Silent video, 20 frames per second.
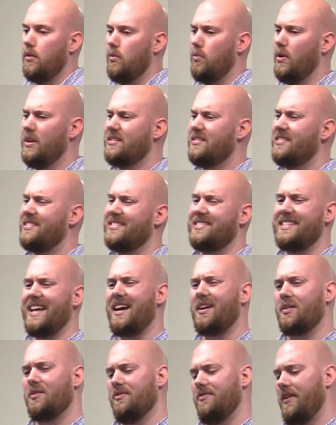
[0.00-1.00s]
What's the
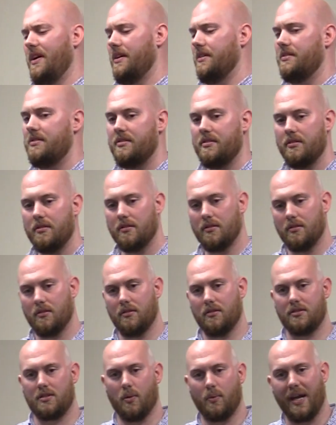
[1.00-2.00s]
sacrifice?
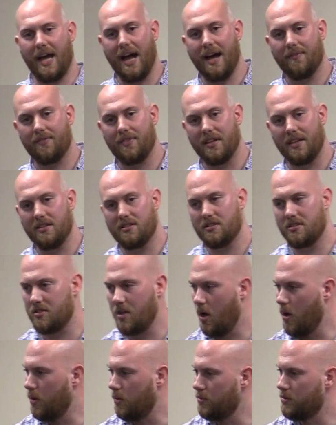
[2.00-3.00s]
So we have these
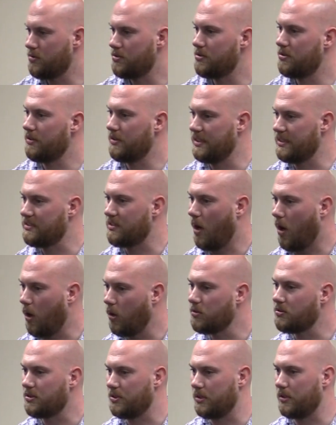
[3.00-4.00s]
stones, this
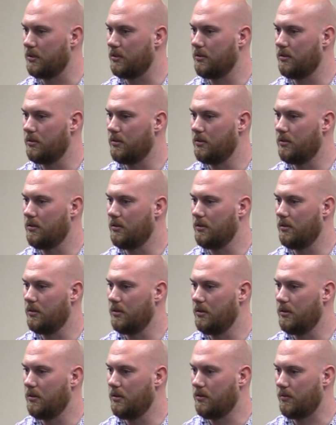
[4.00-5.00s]
altar,
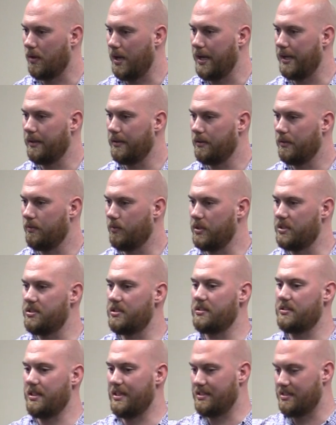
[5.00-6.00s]
right?
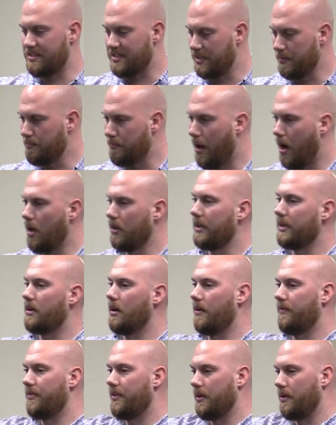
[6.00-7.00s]
Which is, it's symbolic
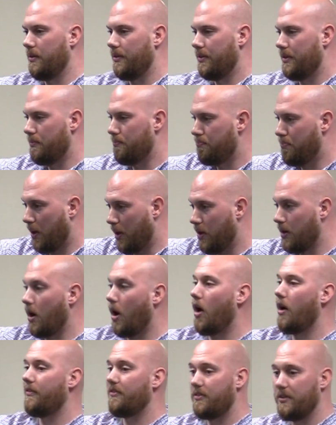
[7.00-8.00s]
of the burnt
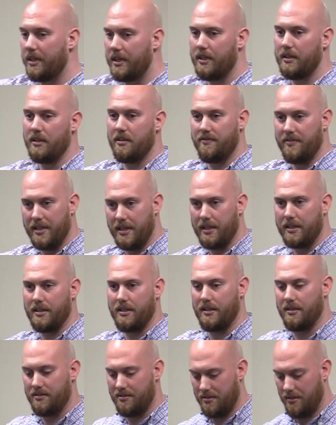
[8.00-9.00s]
offering in
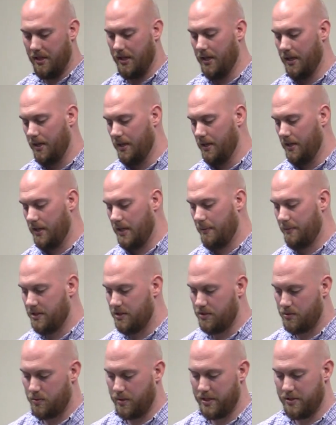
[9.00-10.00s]
Leviticus. And let me
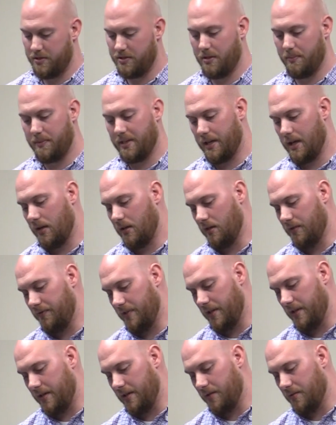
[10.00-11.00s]
just read you something out of
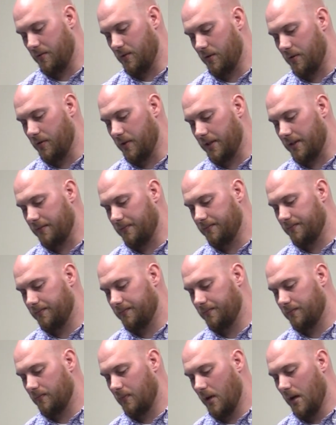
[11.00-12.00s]
Leviticus real quick.
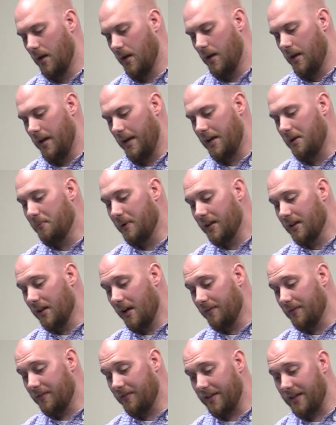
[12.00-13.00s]
Anybody
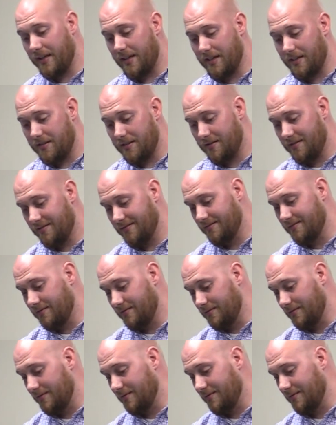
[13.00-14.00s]
love Leviticus?
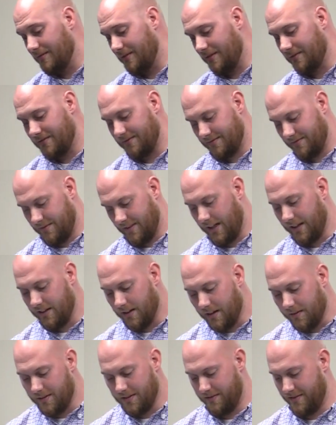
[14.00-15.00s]
I
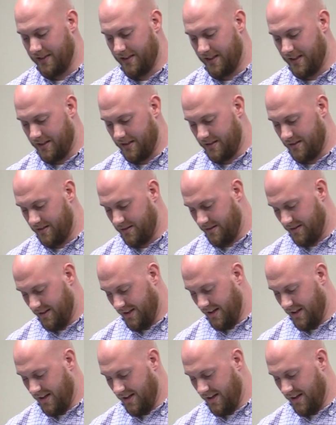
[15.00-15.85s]
love Leviticus.